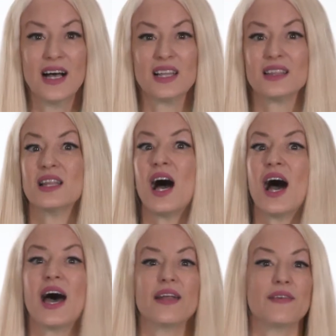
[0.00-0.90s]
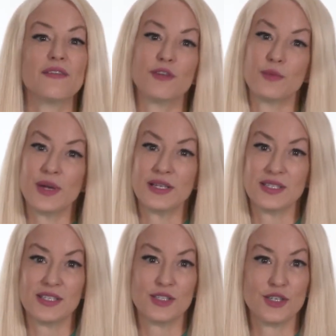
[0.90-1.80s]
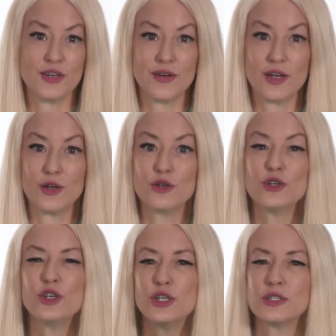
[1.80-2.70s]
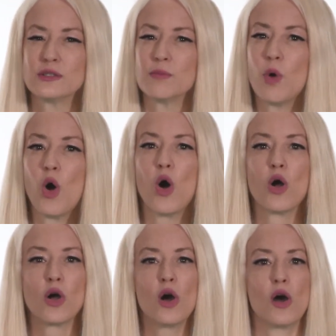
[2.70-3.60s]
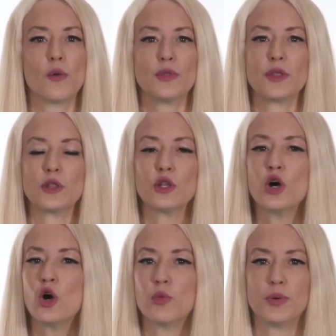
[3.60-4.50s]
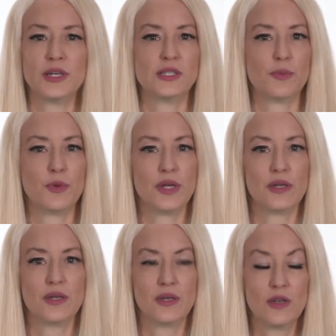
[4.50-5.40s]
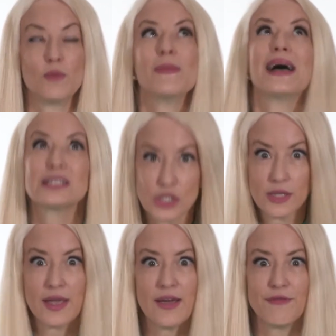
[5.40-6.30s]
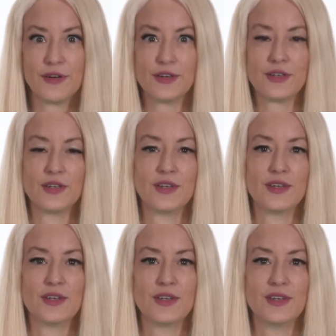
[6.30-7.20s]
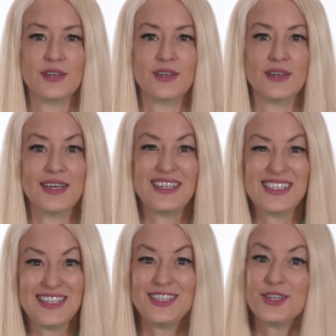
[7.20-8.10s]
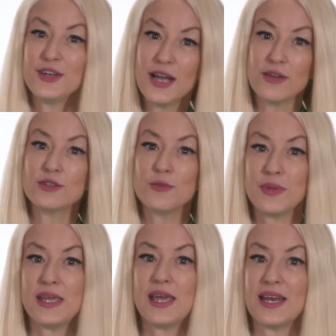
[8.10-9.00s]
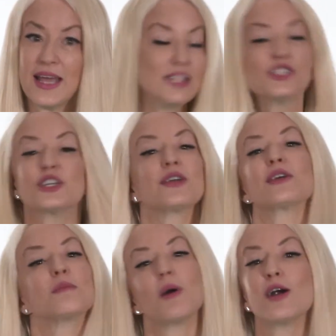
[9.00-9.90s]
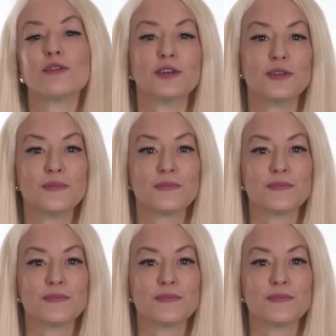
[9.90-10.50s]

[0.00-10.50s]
A lot of effort went into engineering a good, small car with a low price point. Can you imagine the effort? And it did turn out to be an engineering marvel.